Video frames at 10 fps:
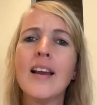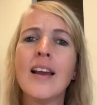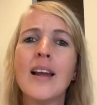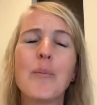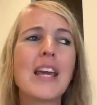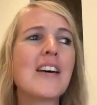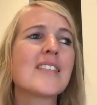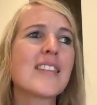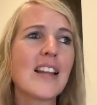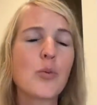Because
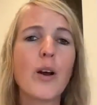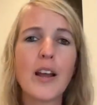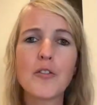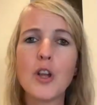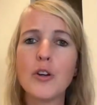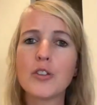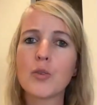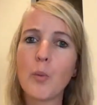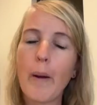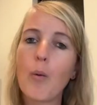that's what I've noticed
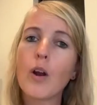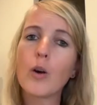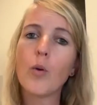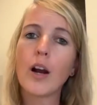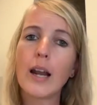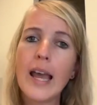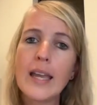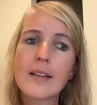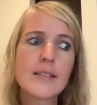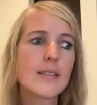with my one-on-one
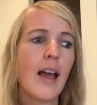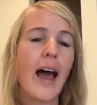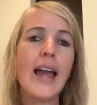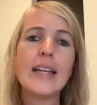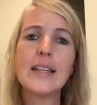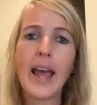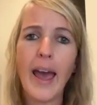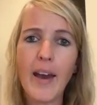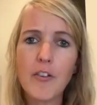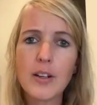clients. I did
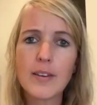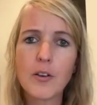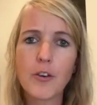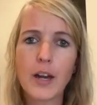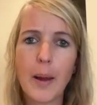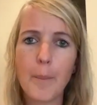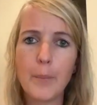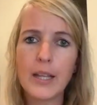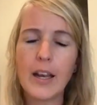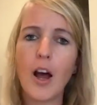everything for them, but
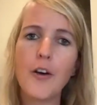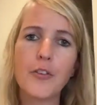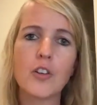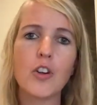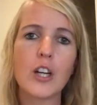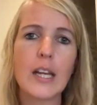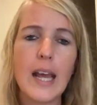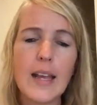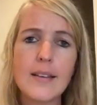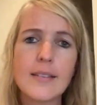then after 30
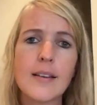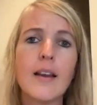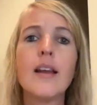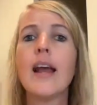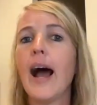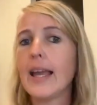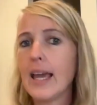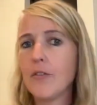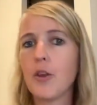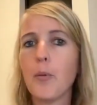days, I
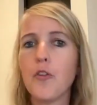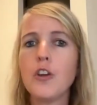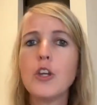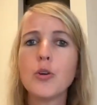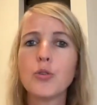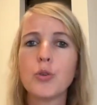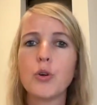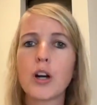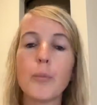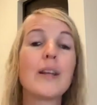gave them a video
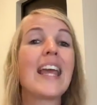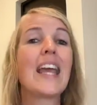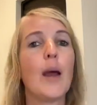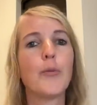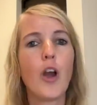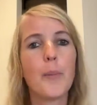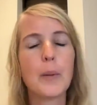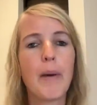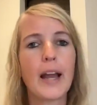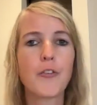tour, but they kept coming
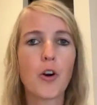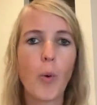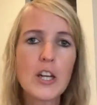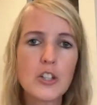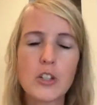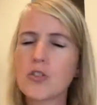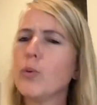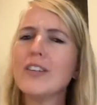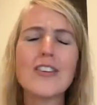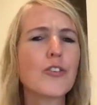back for questions,
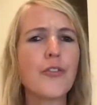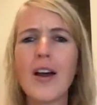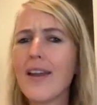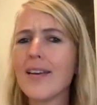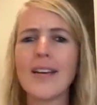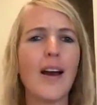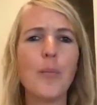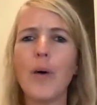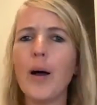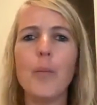which is fine.
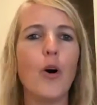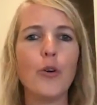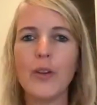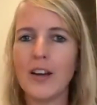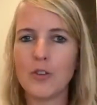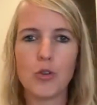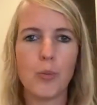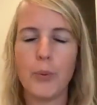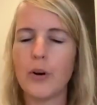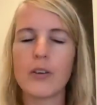I'm all there to
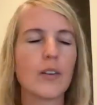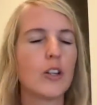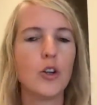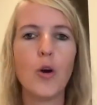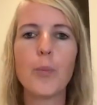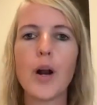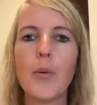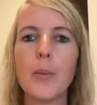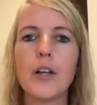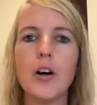support, no
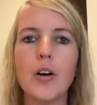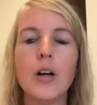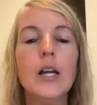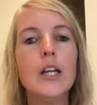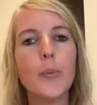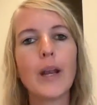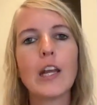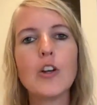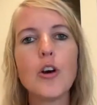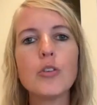problem at all. But I
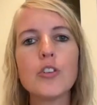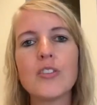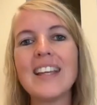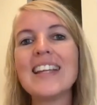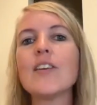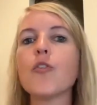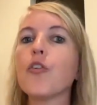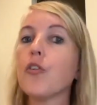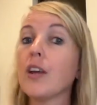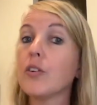noticed they didn't
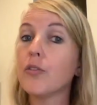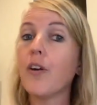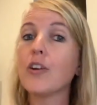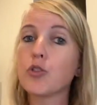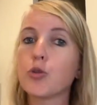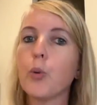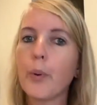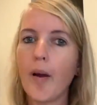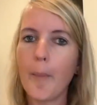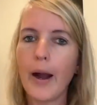felt super
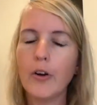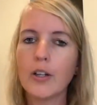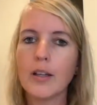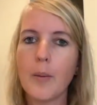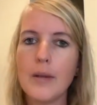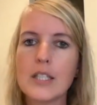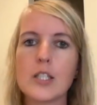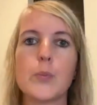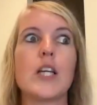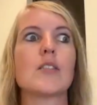empowered in their business
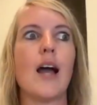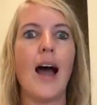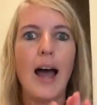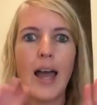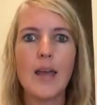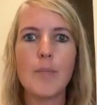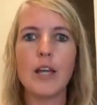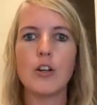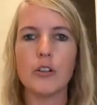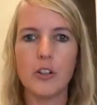because I made
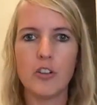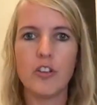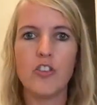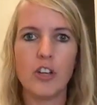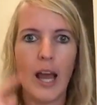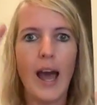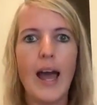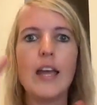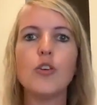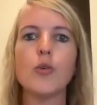all the decision.
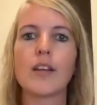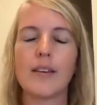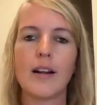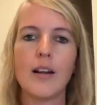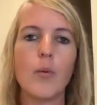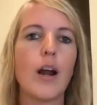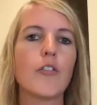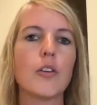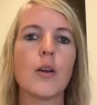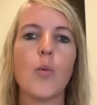I knew exactly where
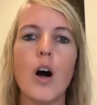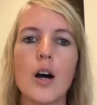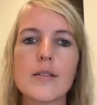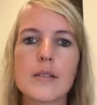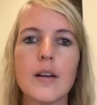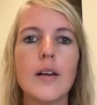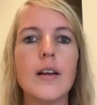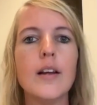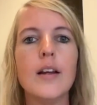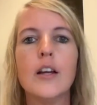everything was.
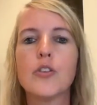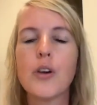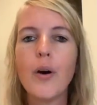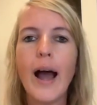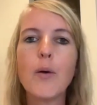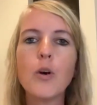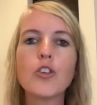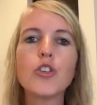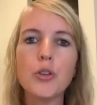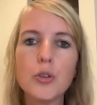So I
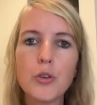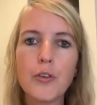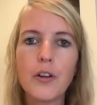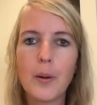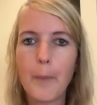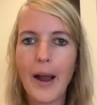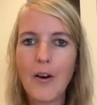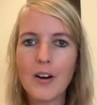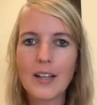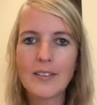want you to feel
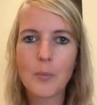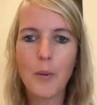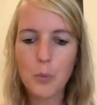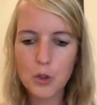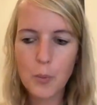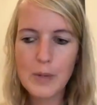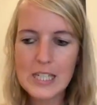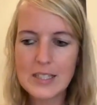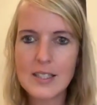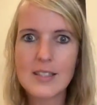empowered that the moment your
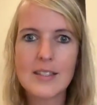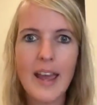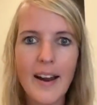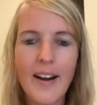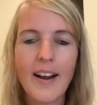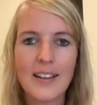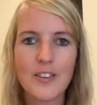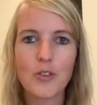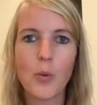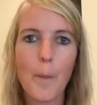business is there, and this
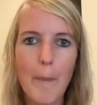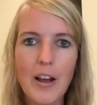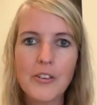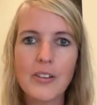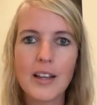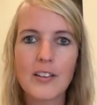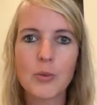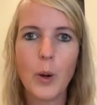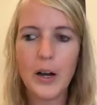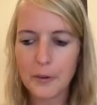is what Mel said as
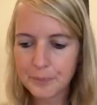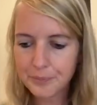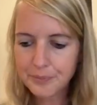well,